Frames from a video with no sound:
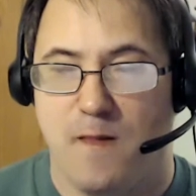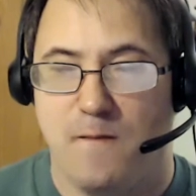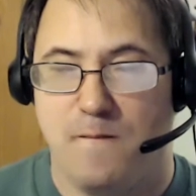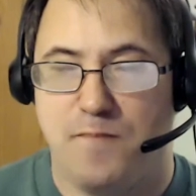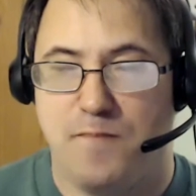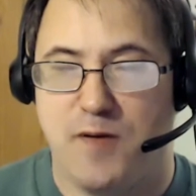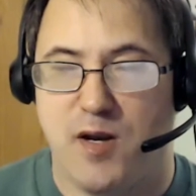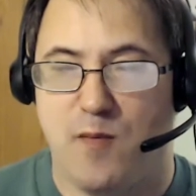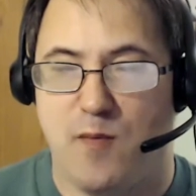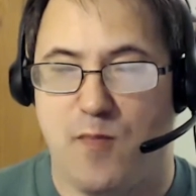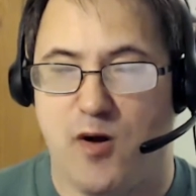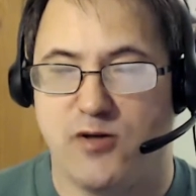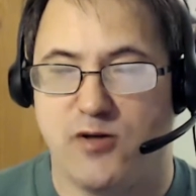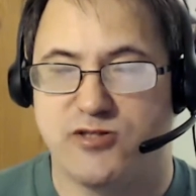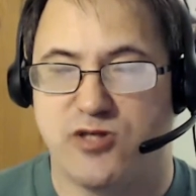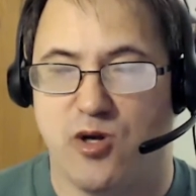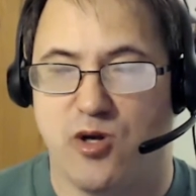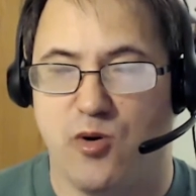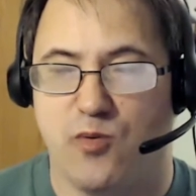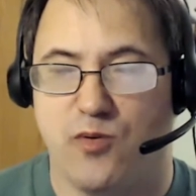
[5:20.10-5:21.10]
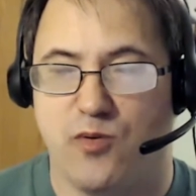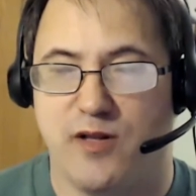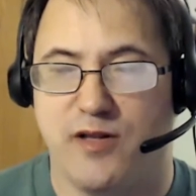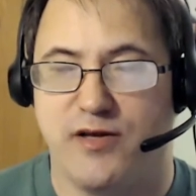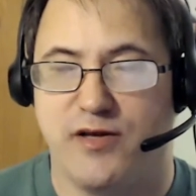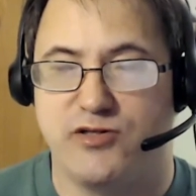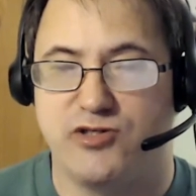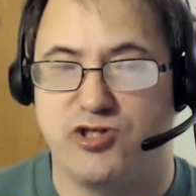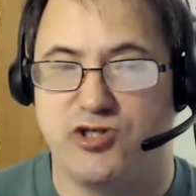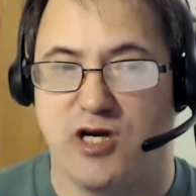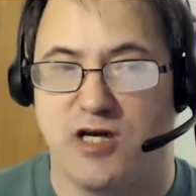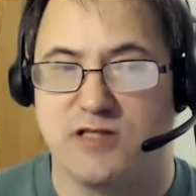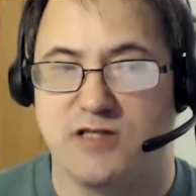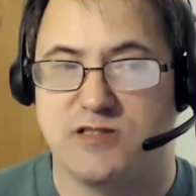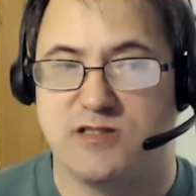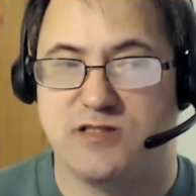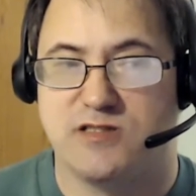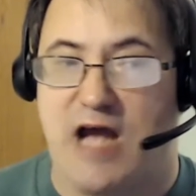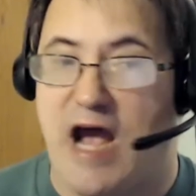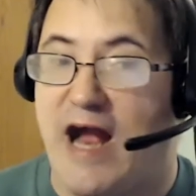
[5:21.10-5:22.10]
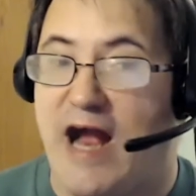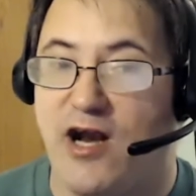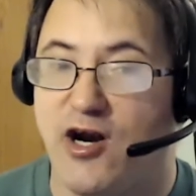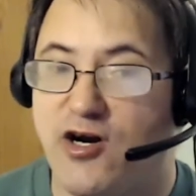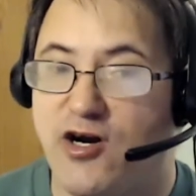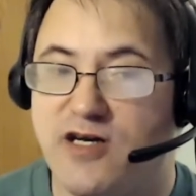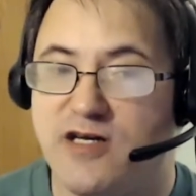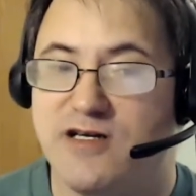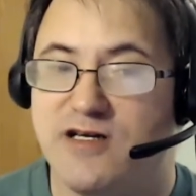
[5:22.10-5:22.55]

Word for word: but I'm also really just tired